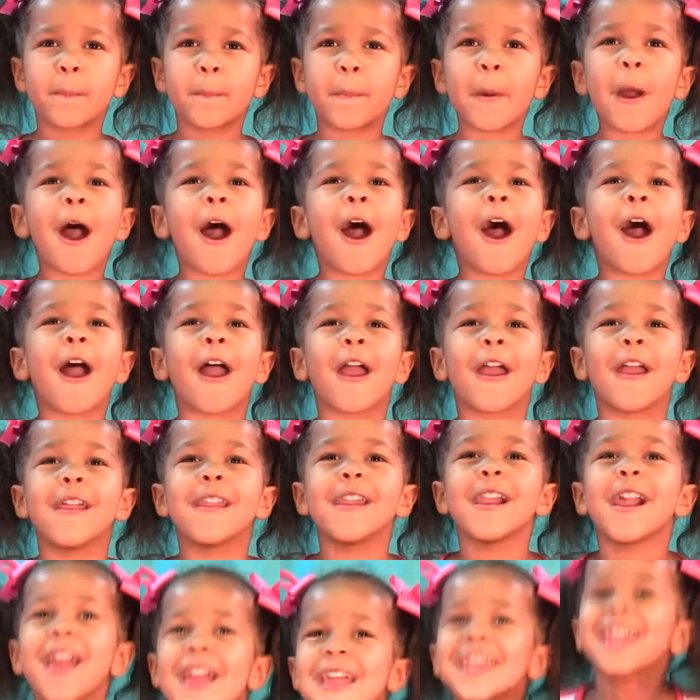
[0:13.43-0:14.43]

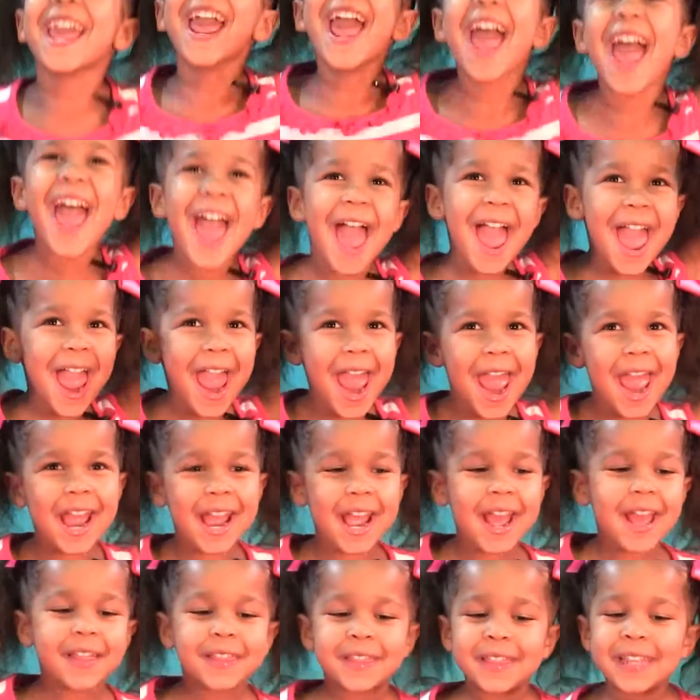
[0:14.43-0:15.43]
Barn. Yay!